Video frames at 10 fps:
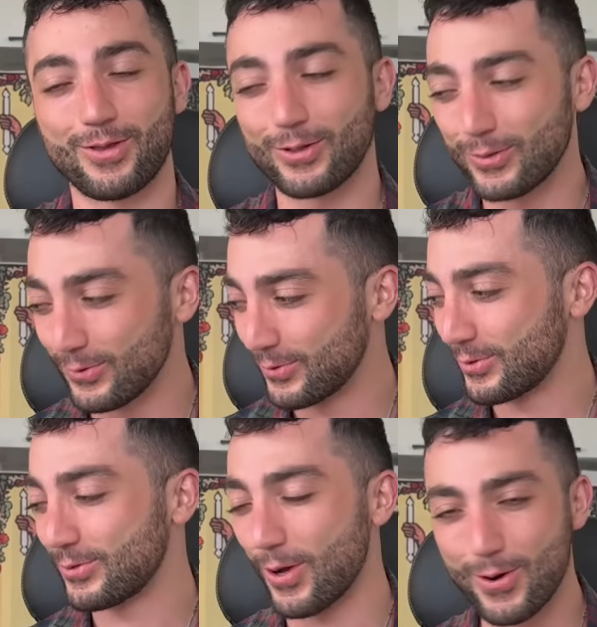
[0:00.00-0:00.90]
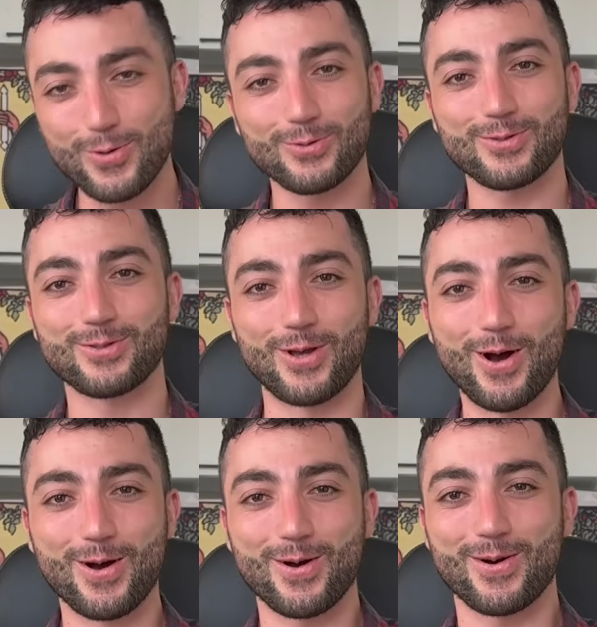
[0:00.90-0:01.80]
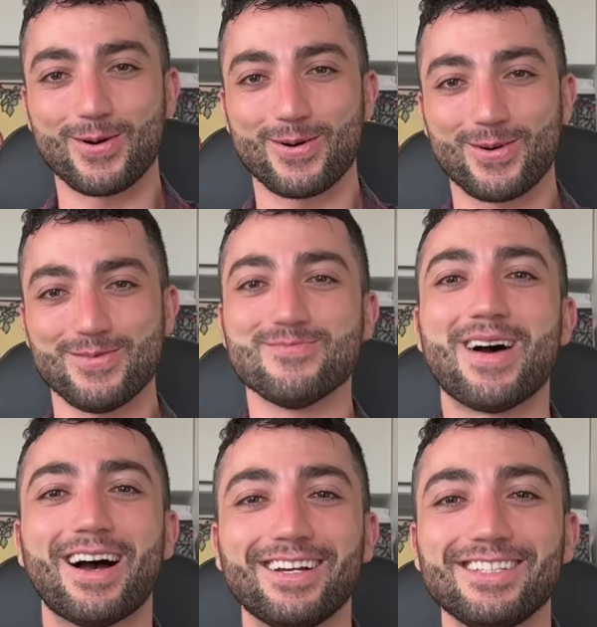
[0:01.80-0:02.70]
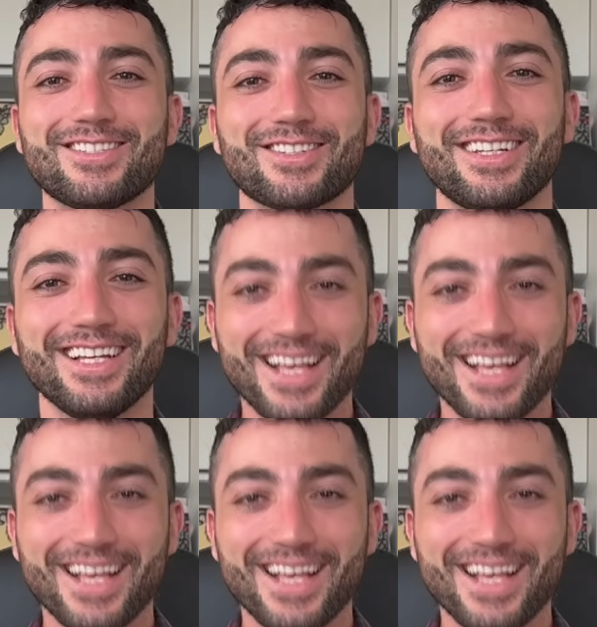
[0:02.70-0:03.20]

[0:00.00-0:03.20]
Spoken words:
Thank you so much.